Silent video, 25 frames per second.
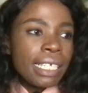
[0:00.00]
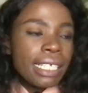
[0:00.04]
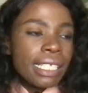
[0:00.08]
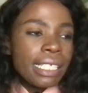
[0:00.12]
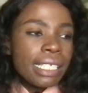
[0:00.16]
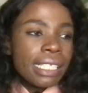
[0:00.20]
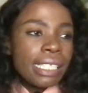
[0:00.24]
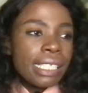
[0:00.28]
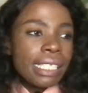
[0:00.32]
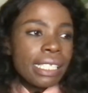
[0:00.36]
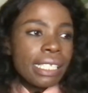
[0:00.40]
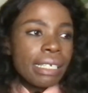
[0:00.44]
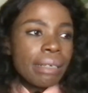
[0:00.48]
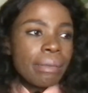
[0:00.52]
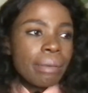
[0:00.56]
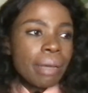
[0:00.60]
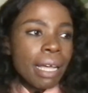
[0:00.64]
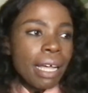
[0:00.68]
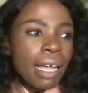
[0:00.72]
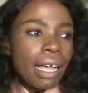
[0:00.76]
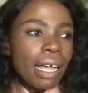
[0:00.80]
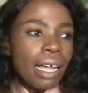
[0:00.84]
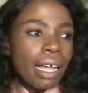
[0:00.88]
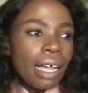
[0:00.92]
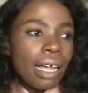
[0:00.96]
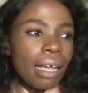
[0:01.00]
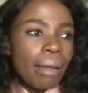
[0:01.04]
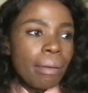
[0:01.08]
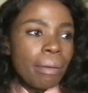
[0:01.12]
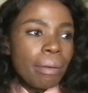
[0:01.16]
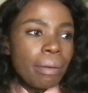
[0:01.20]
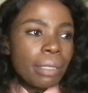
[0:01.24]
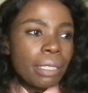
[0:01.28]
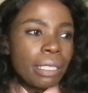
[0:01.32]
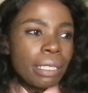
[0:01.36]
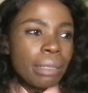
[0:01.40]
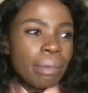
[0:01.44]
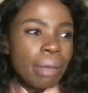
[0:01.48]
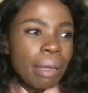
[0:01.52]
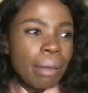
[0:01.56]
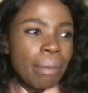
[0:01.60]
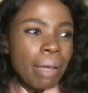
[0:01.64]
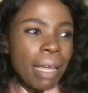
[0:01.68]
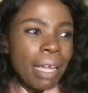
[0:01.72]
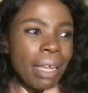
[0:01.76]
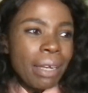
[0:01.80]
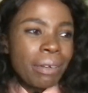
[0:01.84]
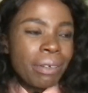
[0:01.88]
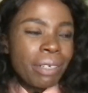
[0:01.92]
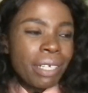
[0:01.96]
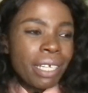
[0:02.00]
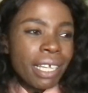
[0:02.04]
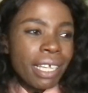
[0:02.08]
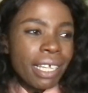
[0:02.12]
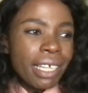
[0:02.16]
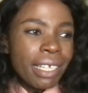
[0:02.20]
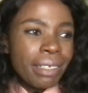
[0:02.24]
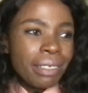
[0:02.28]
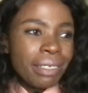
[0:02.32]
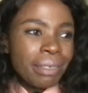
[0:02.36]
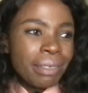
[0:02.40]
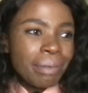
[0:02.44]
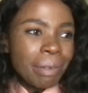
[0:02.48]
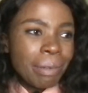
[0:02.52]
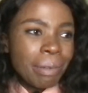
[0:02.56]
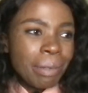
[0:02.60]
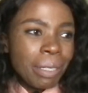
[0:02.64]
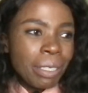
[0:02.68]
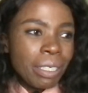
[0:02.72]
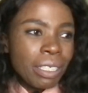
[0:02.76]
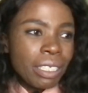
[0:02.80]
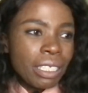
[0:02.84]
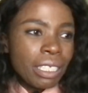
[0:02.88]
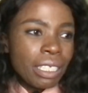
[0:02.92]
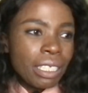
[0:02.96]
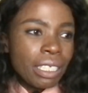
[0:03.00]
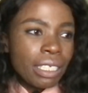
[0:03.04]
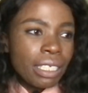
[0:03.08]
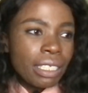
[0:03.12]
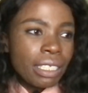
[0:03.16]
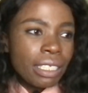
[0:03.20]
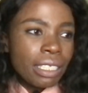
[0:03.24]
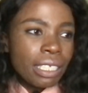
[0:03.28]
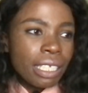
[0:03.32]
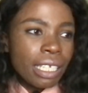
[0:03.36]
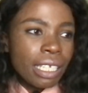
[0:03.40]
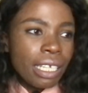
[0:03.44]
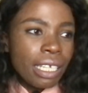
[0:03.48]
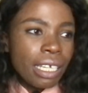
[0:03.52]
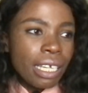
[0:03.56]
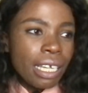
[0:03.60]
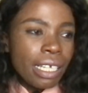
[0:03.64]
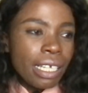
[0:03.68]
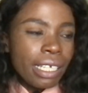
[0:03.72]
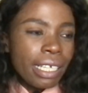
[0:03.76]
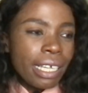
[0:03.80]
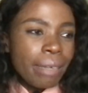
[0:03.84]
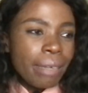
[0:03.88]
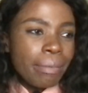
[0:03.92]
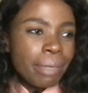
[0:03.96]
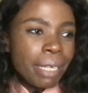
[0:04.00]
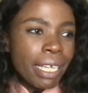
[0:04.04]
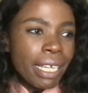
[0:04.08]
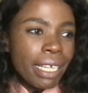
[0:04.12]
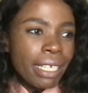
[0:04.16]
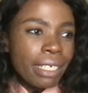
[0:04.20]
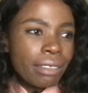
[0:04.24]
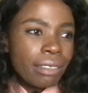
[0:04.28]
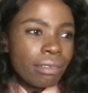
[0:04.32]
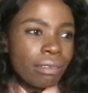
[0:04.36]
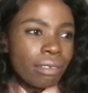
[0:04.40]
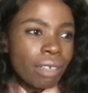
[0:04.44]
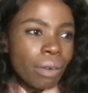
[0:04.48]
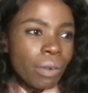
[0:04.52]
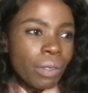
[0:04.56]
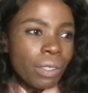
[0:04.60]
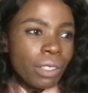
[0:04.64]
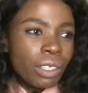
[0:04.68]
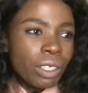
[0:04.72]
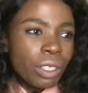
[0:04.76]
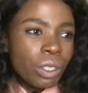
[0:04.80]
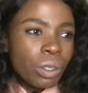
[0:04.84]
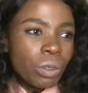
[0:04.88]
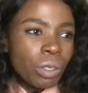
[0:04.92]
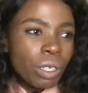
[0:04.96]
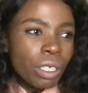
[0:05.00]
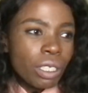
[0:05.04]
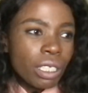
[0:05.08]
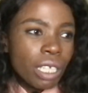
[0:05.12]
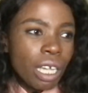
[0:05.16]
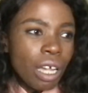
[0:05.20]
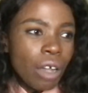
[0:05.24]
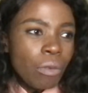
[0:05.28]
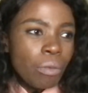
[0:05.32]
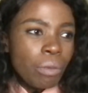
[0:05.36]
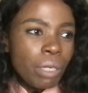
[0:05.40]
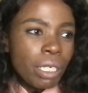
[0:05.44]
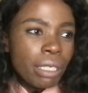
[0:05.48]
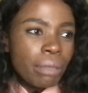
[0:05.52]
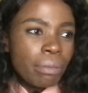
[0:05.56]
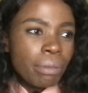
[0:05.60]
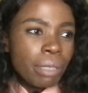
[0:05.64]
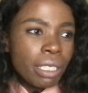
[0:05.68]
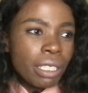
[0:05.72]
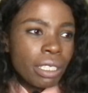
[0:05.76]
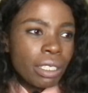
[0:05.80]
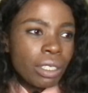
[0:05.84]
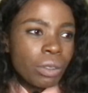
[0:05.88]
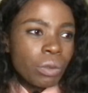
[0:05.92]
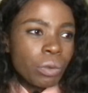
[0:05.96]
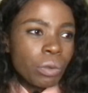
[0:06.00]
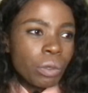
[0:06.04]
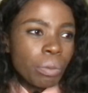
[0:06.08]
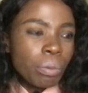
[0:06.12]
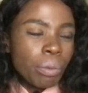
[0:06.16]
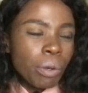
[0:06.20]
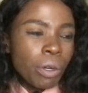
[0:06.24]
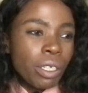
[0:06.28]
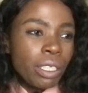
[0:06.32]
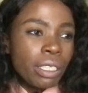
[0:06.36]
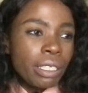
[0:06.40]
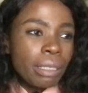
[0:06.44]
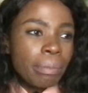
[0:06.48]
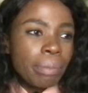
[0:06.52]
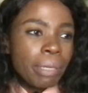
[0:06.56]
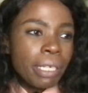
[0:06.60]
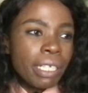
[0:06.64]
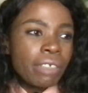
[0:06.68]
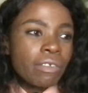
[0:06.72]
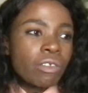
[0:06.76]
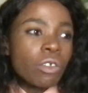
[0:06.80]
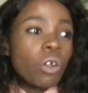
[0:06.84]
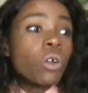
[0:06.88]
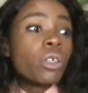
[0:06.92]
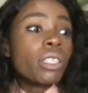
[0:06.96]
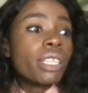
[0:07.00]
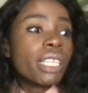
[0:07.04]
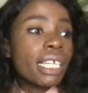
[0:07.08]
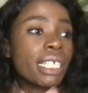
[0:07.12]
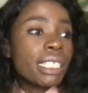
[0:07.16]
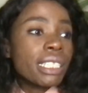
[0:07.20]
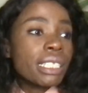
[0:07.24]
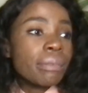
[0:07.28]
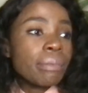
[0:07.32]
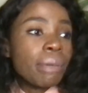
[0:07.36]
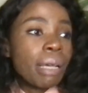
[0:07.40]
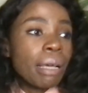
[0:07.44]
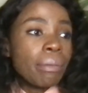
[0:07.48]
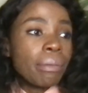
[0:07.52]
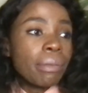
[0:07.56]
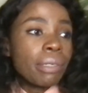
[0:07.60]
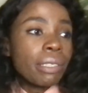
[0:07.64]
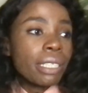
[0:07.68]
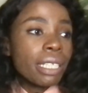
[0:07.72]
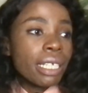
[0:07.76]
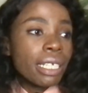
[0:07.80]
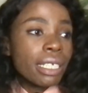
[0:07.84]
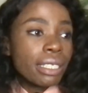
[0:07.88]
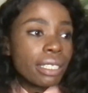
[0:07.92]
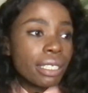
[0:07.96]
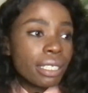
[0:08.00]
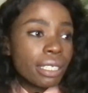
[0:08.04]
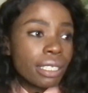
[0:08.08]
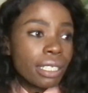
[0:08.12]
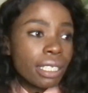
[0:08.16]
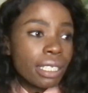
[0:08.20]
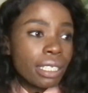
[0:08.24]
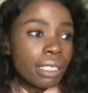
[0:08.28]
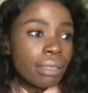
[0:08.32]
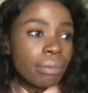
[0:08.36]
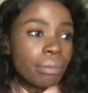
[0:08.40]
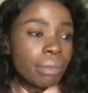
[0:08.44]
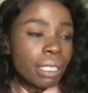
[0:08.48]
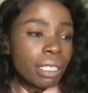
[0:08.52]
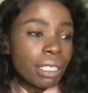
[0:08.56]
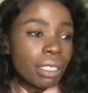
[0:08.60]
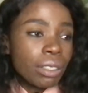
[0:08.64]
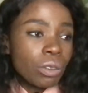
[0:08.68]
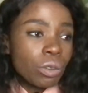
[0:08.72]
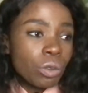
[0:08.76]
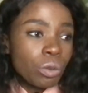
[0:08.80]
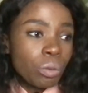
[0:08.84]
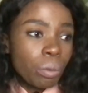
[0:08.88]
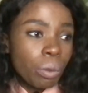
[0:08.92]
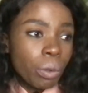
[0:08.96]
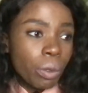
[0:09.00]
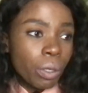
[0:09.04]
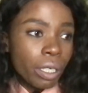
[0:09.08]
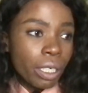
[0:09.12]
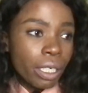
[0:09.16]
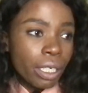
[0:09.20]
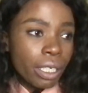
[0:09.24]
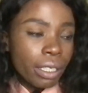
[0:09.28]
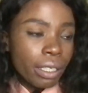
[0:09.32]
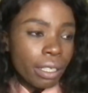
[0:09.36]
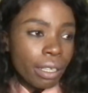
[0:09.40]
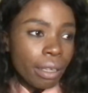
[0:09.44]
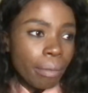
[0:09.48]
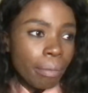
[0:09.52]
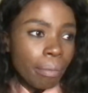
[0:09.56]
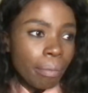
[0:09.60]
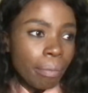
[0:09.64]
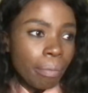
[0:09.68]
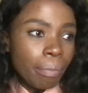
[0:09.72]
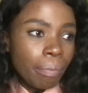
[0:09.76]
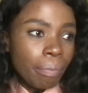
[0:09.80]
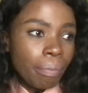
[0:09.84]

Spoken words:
Sibabalwe, hi, Sibabalwe says, I came late. I wanted to ask how many minutes we boil the Baileys. Oh, 30, ma'am. 30 minutes you're boiling them.